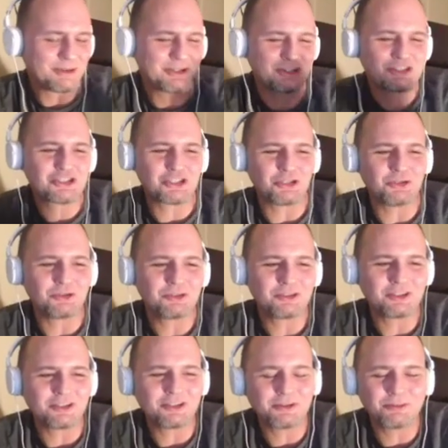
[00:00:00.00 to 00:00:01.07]
shoot,
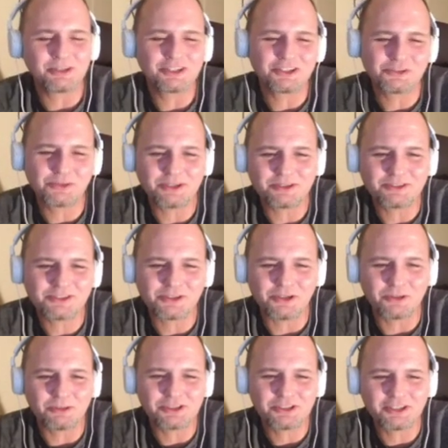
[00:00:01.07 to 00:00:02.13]
because we
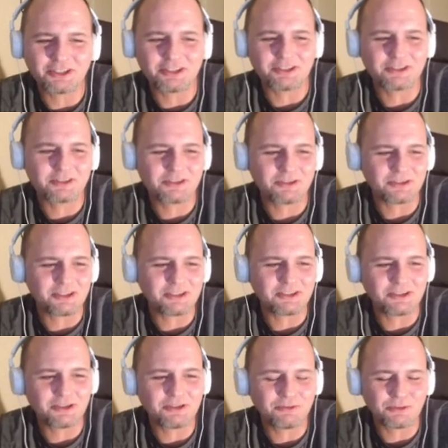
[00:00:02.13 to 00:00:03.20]
stole a bunch of guns. So they
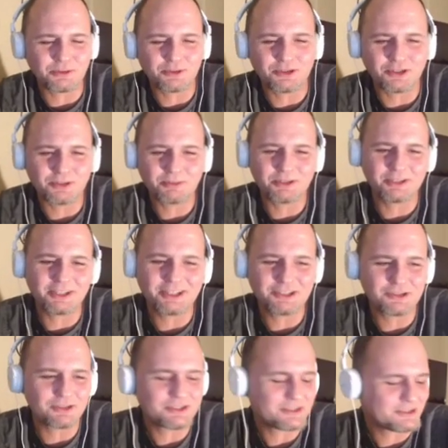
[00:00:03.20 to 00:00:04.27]
didn't know if we were armed and
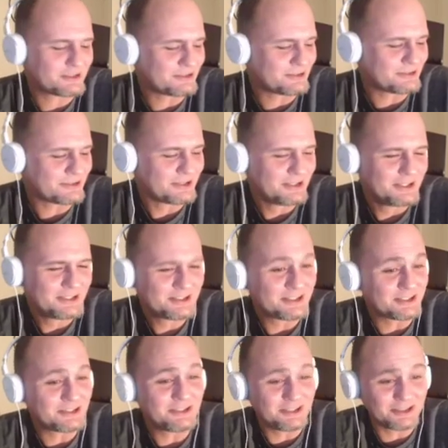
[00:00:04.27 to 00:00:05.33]
dangerous. So it's
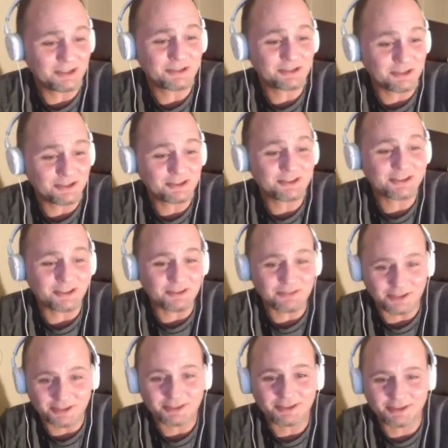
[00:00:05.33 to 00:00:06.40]
like you need to go turn yourself in.